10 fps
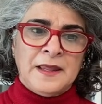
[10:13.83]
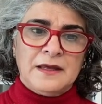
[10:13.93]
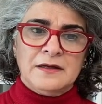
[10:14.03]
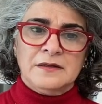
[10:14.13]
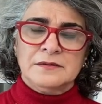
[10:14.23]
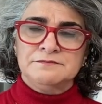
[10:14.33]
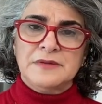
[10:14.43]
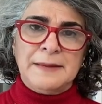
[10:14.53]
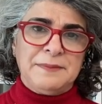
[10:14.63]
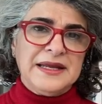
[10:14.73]

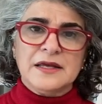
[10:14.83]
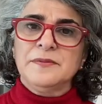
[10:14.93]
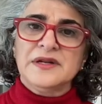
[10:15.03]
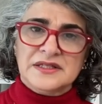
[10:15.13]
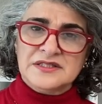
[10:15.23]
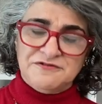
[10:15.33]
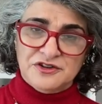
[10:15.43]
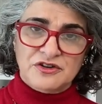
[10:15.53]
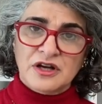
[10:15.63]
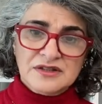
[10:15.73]
applicable in
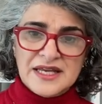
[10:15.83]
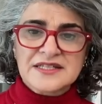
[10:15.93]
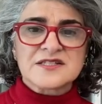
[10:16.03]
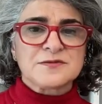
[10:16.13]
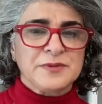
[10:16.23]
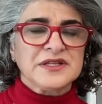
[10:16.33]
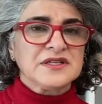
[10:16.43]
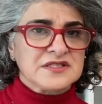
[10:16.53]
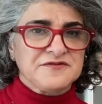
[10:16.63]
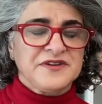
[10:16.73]
different contexts, but
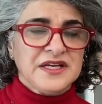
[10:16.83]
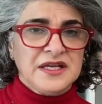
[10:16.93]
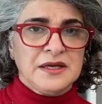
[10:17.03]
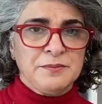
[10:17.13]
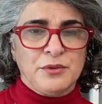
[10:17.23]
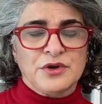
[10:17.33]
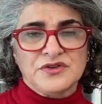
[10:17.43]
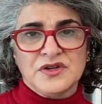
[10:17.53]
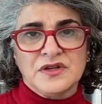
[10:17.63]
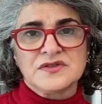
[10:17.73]
it's very
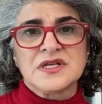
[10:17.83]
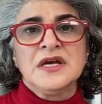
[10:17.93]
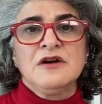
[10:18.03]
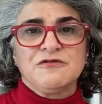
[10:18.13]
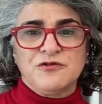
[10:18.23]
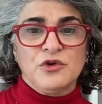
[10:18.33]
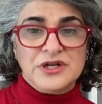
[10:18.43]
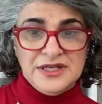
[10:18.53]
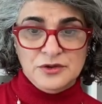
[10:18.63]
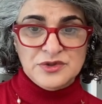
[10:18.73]
important for
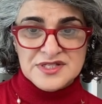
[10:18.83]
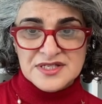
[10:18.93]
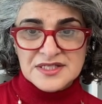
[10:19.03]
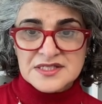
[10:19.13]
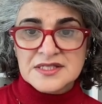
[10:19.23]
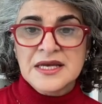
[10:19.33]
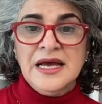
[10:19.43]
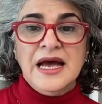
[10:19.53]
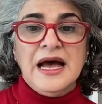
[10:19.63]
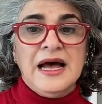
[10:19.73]
linguistics,
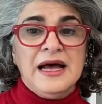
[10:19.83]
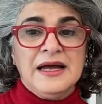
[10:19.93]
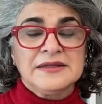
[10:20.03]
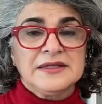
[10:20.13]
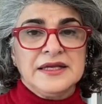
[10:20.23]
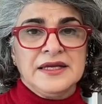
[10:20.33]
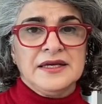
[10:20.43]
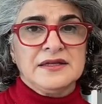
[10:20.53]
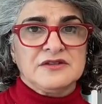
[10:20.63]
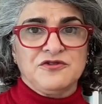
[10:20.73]
and
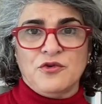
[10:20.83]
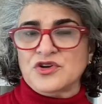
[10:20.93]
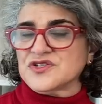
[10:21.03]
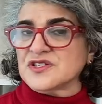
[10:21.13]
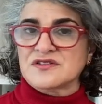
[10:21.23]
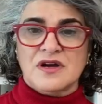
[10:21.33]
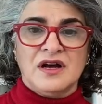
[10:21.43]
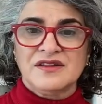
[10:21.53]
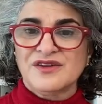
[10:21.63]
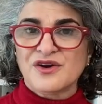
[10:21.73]
it focuses
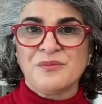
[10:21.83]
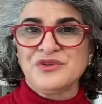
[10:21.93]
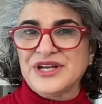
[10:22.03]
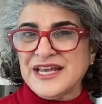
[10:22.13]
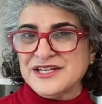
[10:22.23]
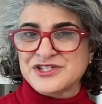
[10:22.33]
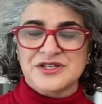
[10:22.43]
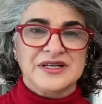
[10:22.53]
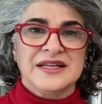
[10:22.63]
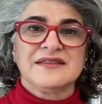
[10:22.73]
on the
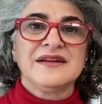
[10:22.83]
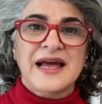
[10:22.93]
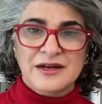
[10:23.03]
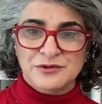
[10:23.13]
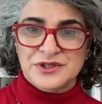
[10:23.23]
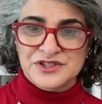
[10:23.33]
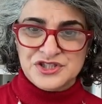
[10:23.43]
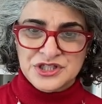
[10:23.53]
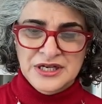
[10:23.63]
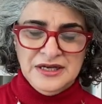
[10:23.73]
communication and the language